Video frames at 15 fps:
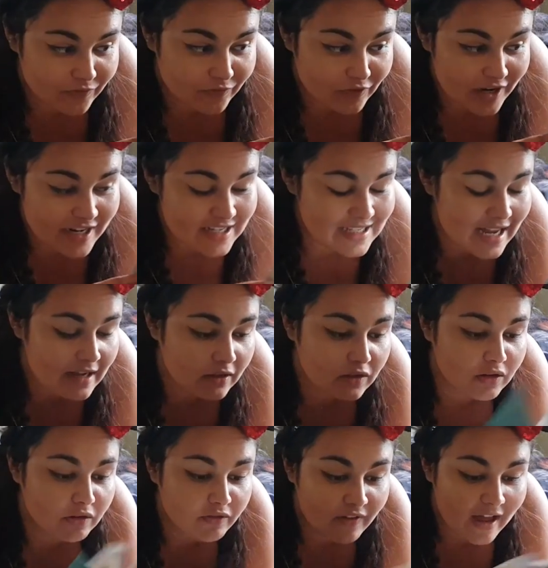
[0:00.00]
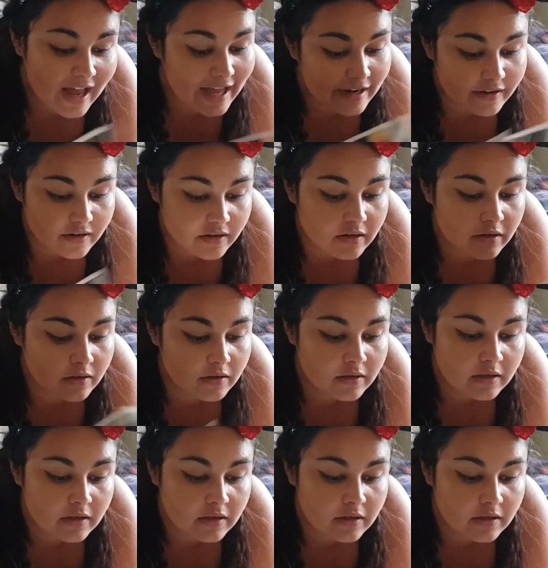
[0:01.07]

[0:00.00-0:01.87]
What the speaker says: race. I love Hannah.